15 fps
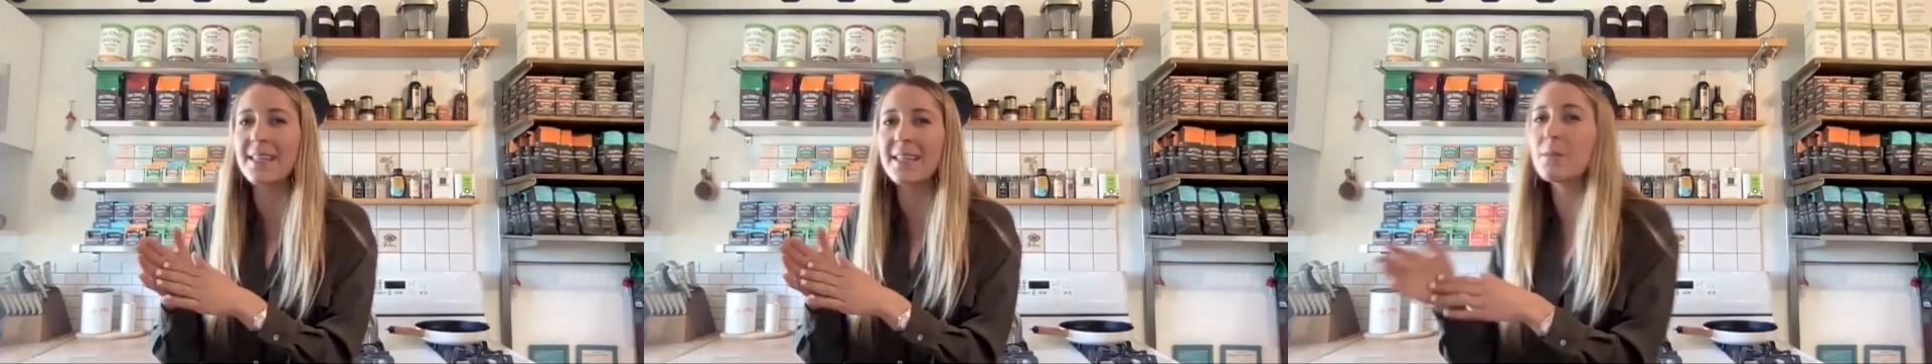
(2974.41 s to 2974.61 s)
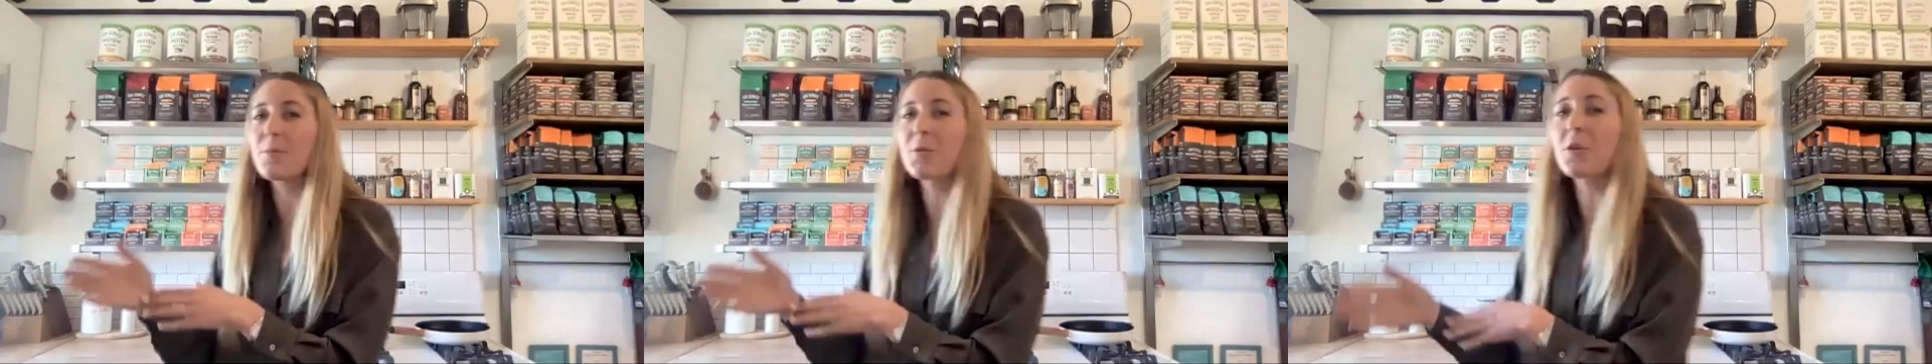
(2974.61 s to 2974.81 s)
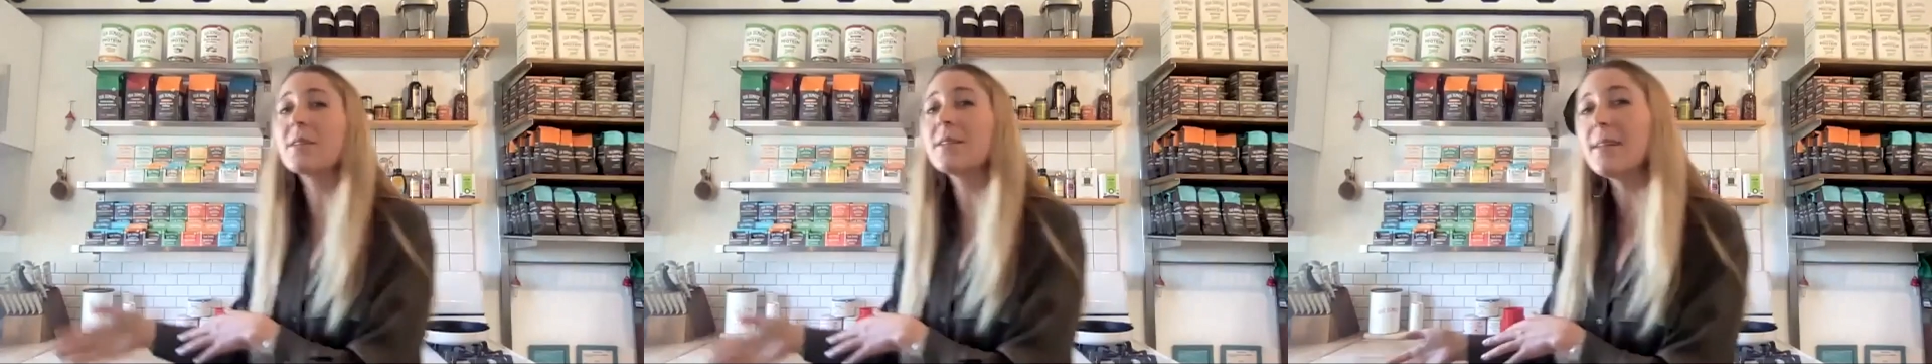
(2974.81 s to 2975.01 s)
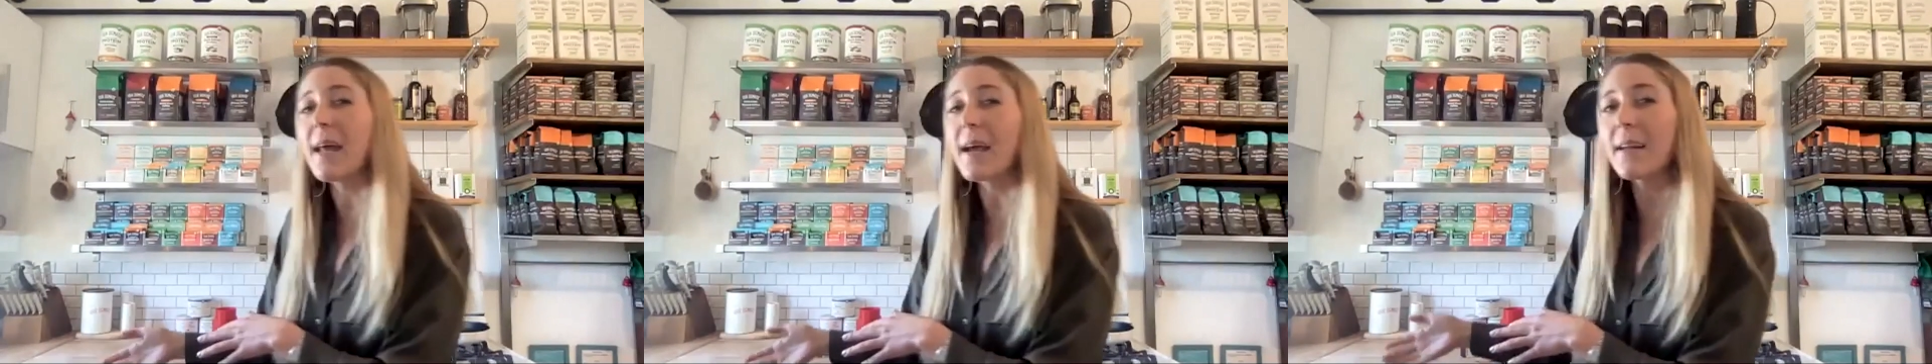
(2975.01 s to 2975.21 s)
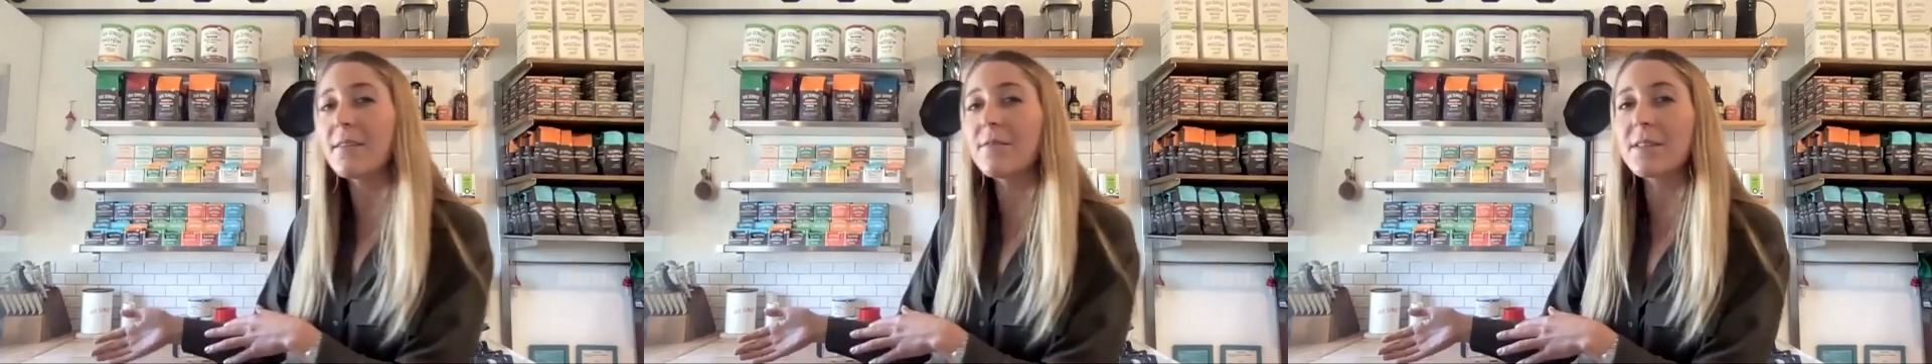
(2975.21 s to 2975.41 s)
experience
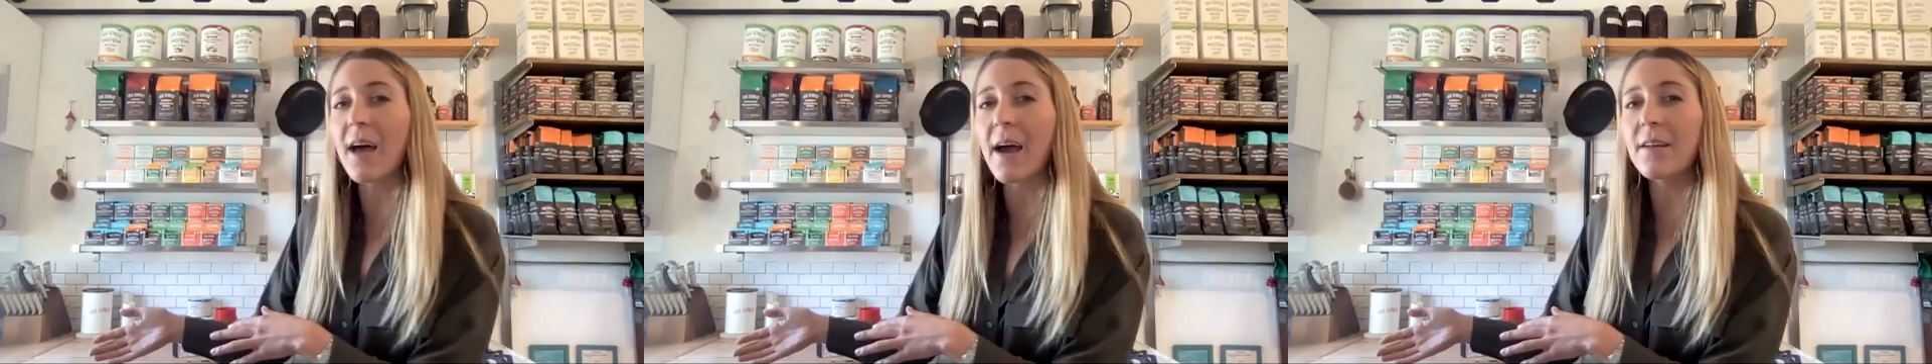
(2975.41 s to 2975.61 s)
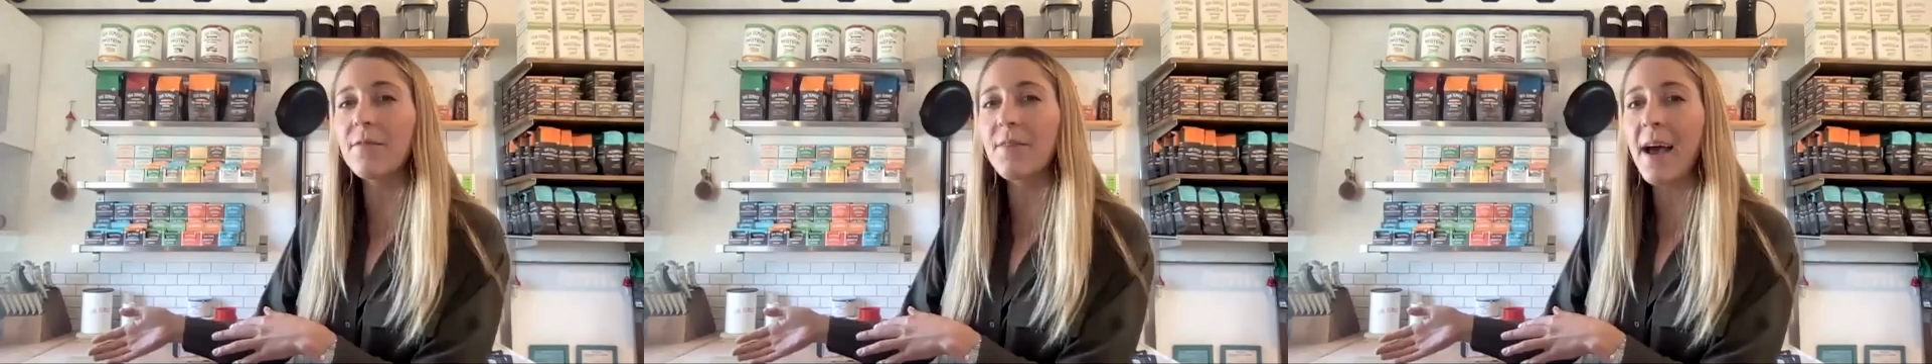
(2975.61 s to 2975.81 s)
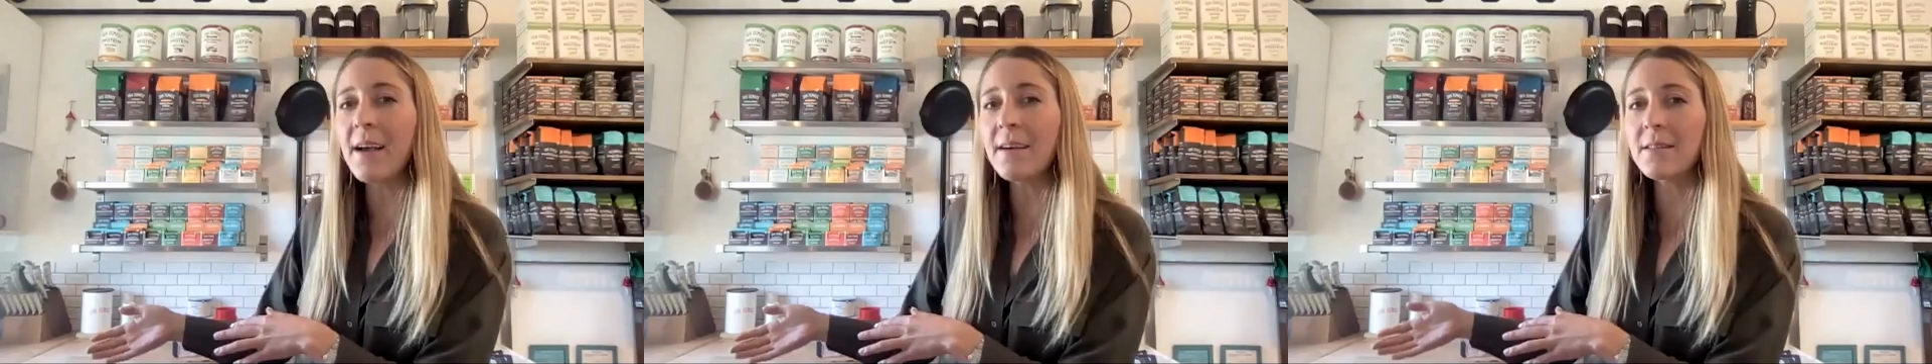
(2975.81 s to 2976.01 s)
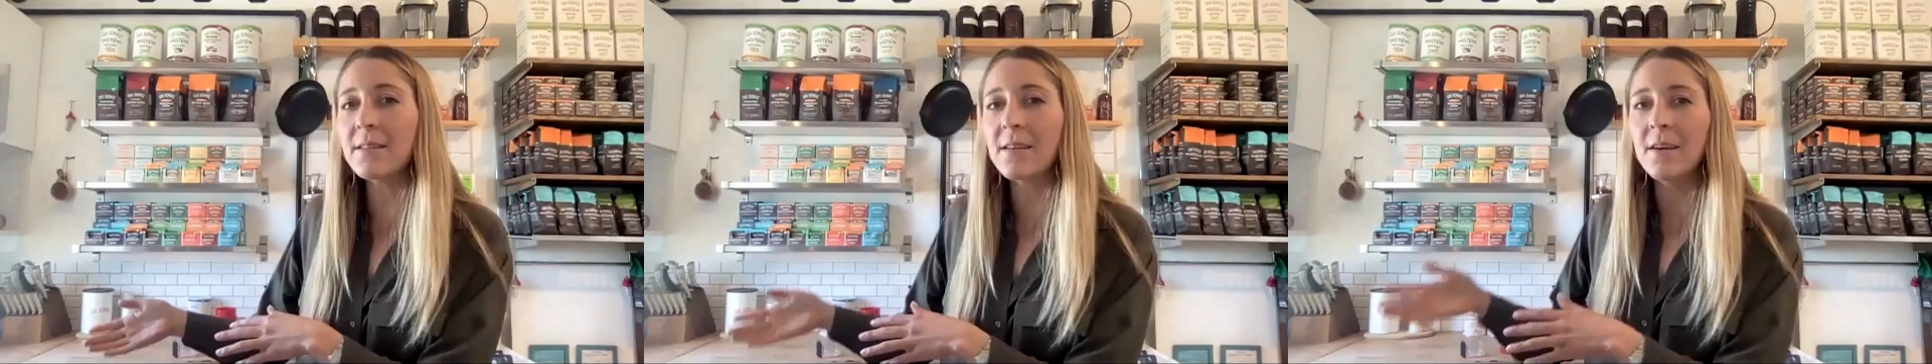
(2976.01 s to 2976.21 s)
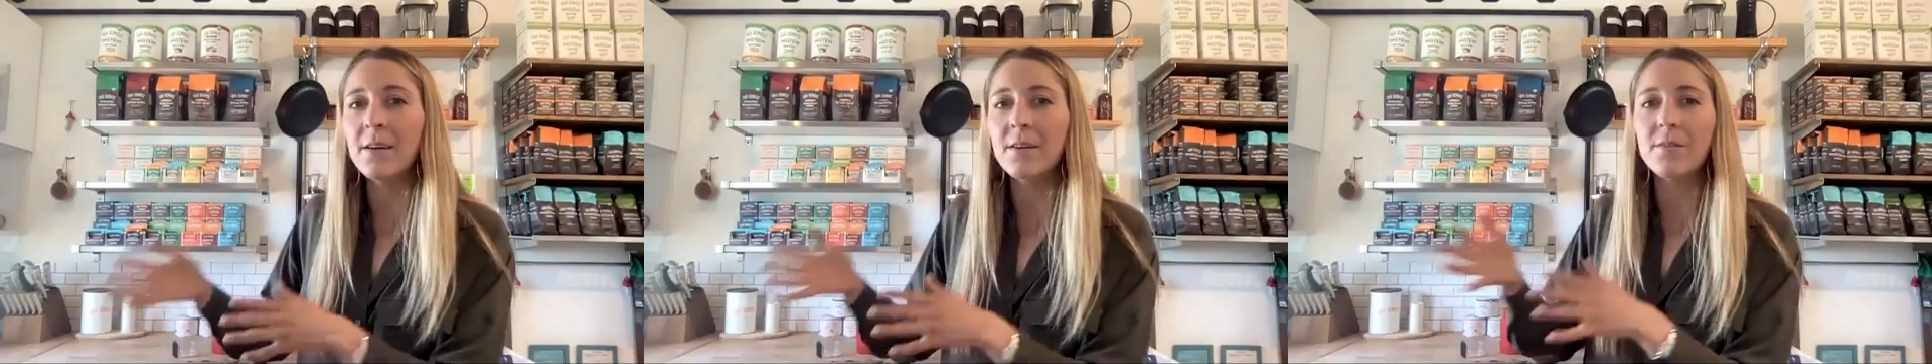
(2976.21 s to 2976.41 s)
negative side effects,
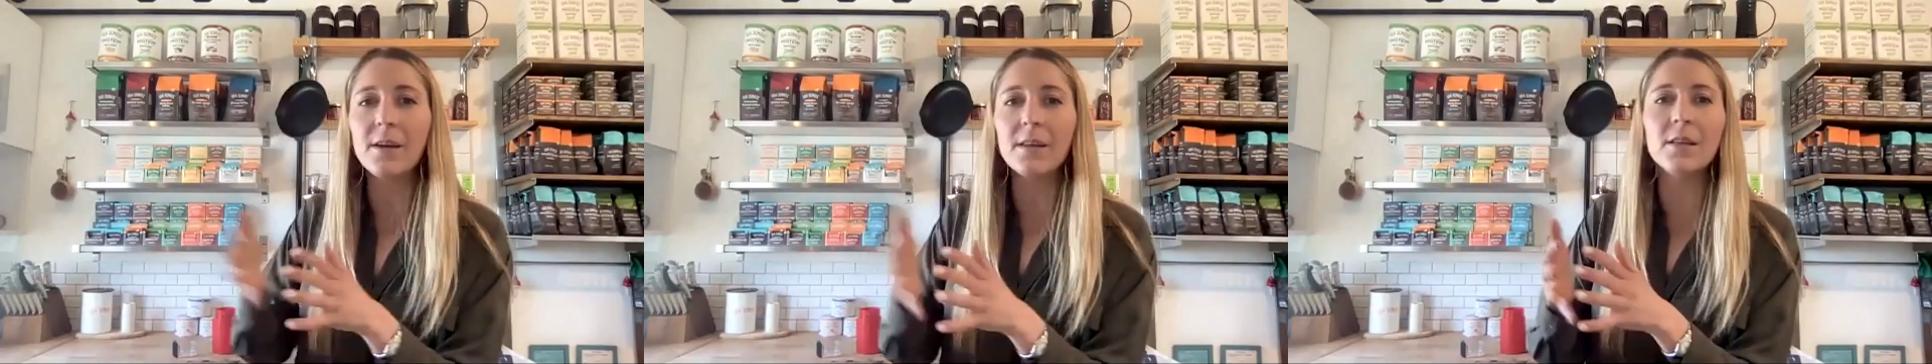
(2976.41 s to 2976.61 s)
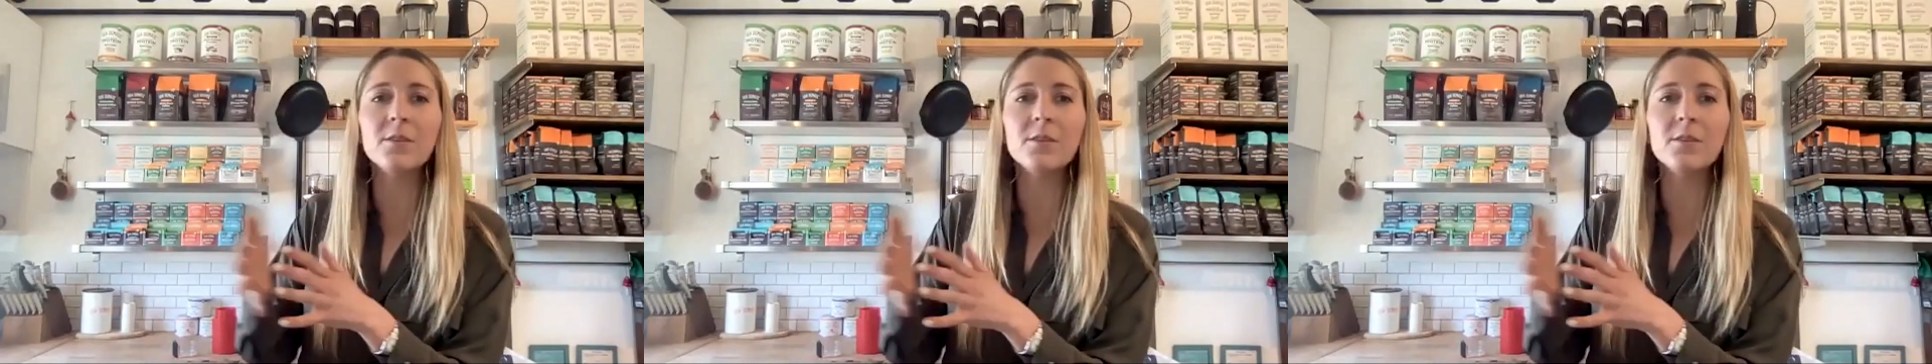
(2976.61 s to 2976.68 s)
right?